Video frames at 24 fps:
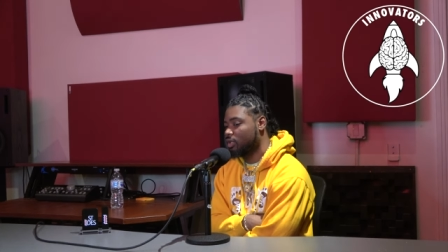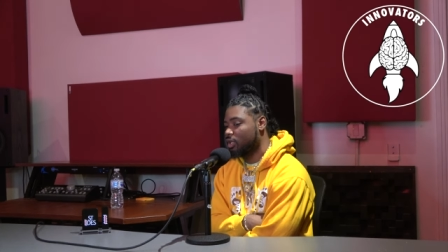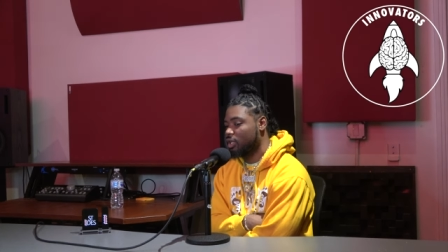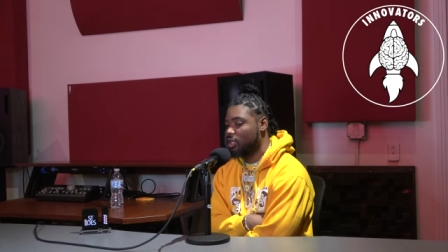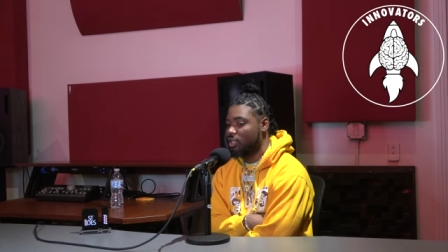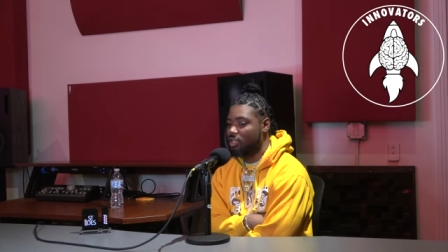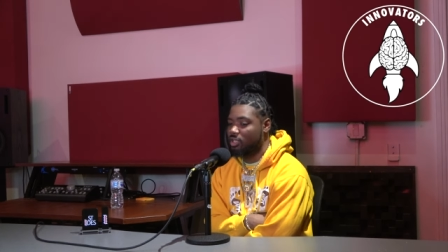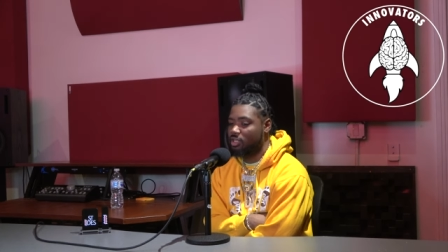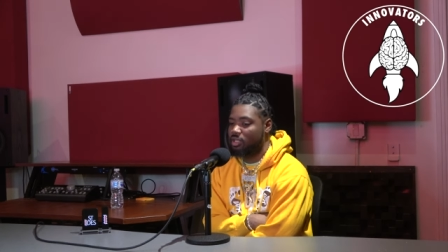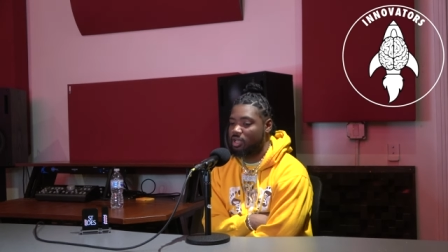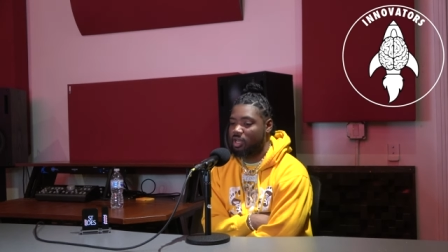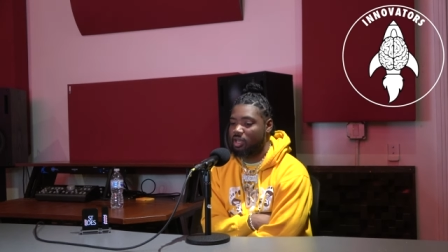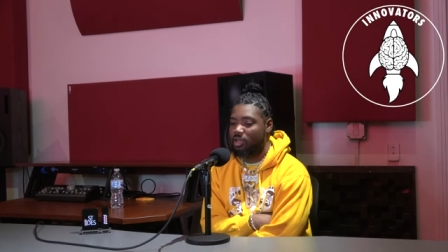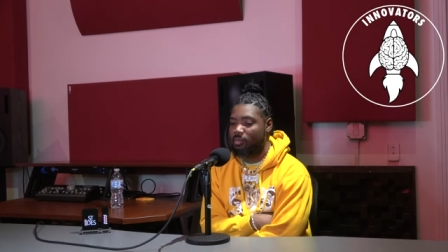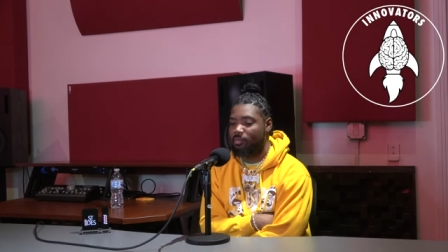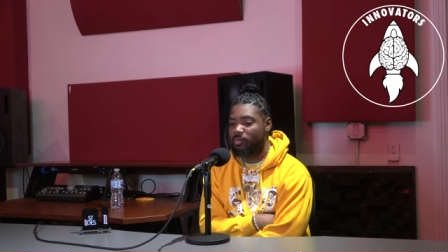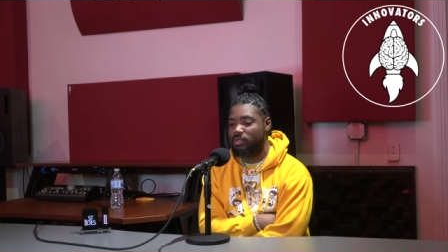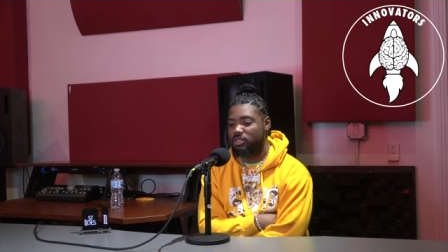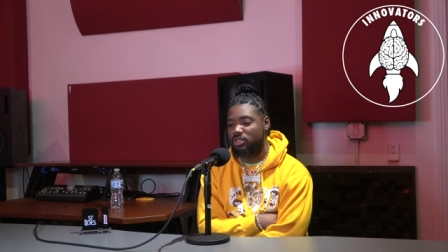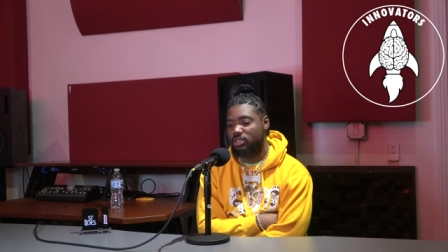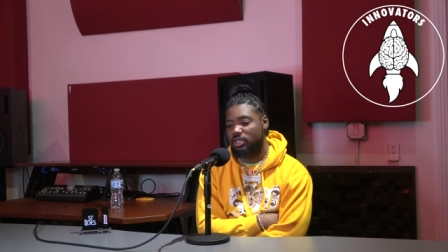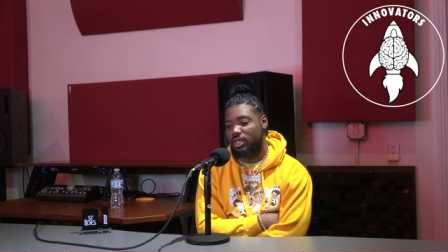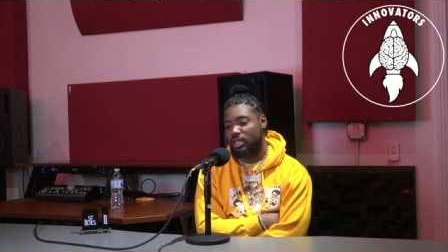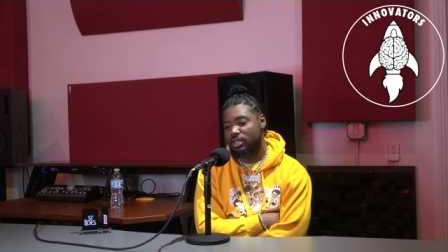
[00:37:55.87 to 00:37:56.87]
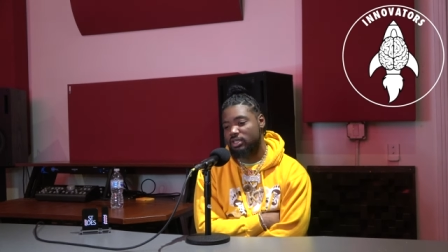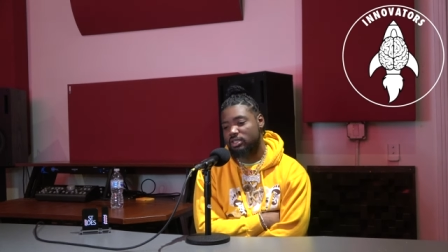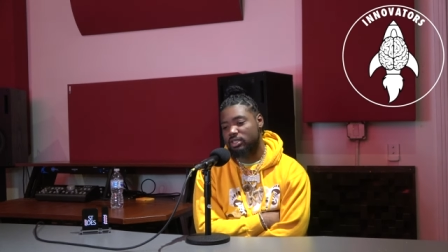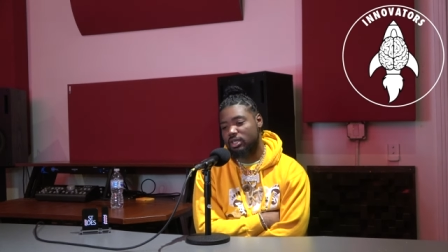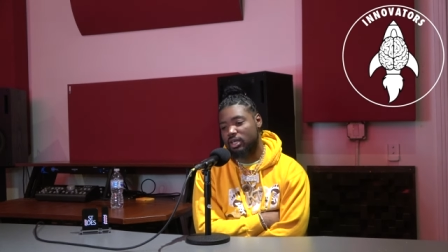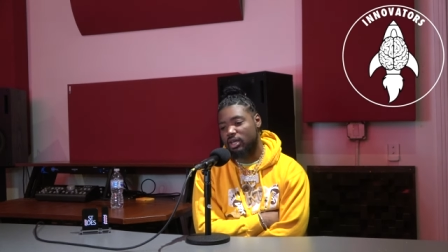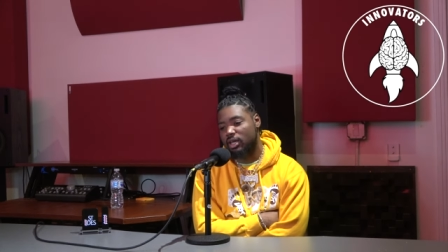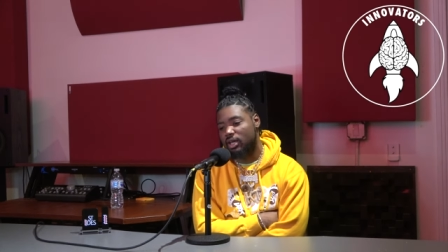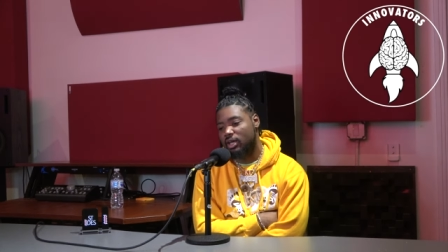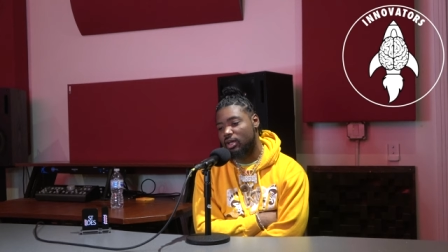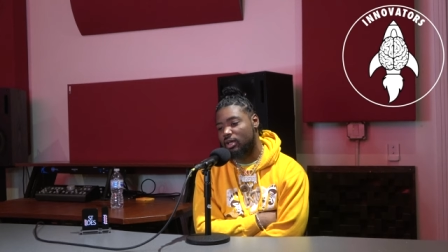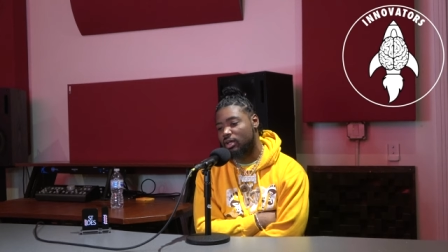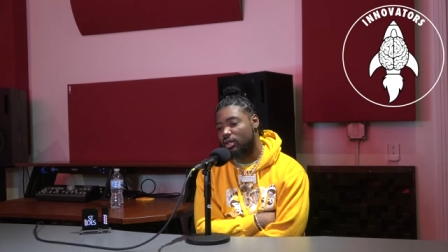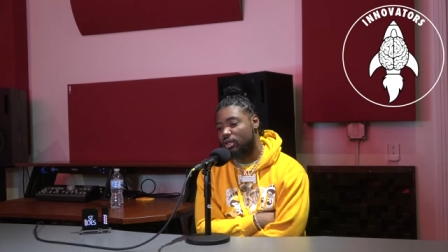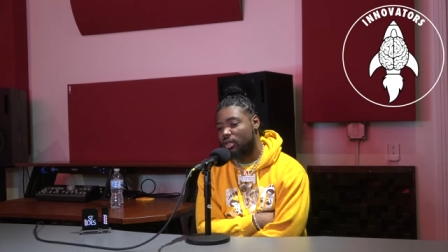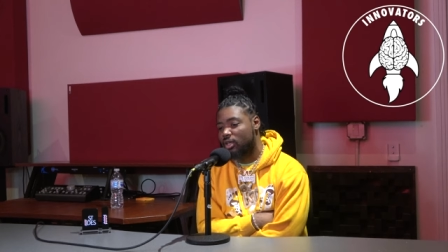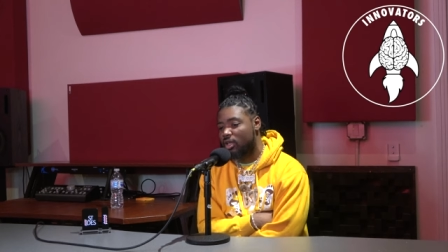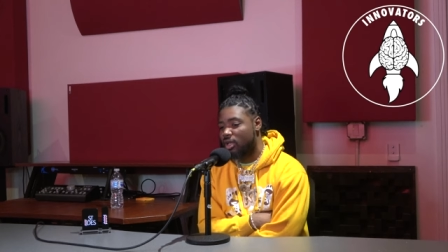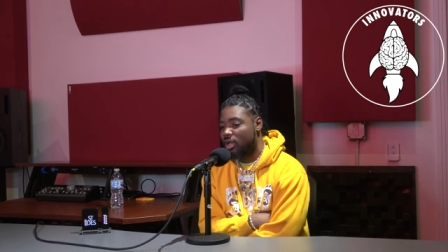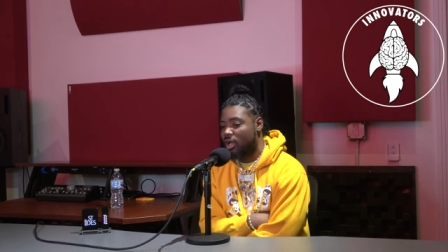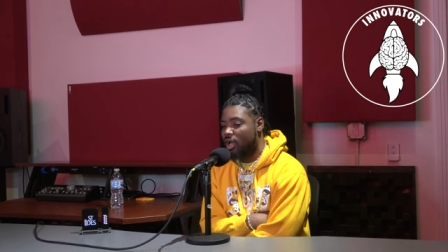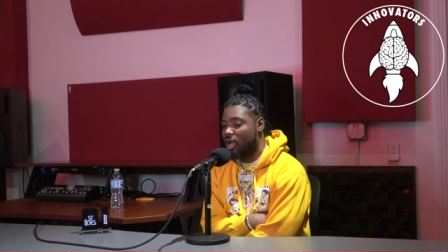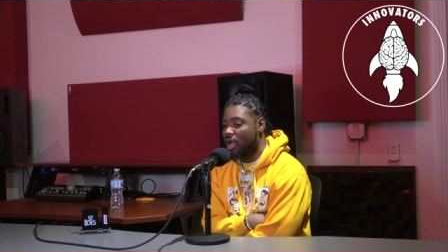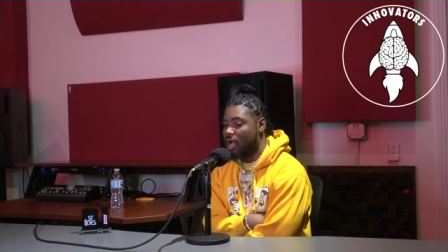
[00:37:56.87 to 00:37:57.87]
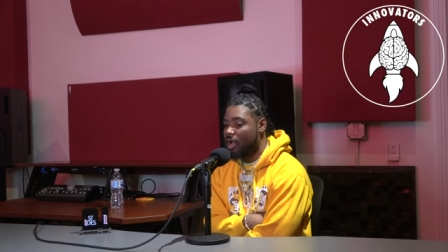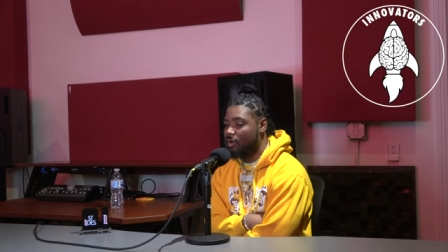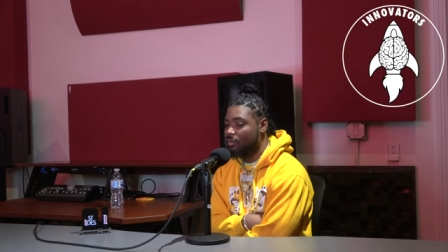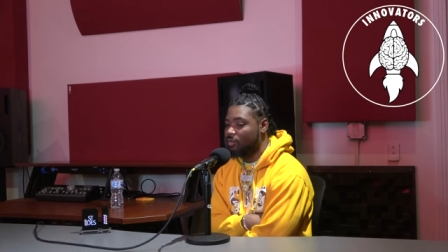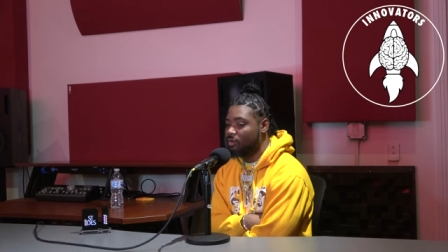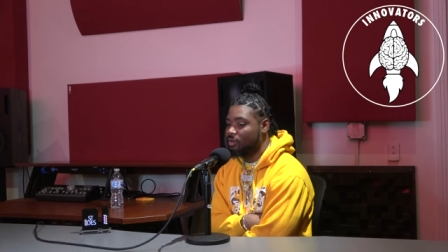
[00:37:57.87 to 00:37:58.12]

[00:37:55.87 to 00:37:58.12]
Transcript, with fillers: Any kind of mistakes that I I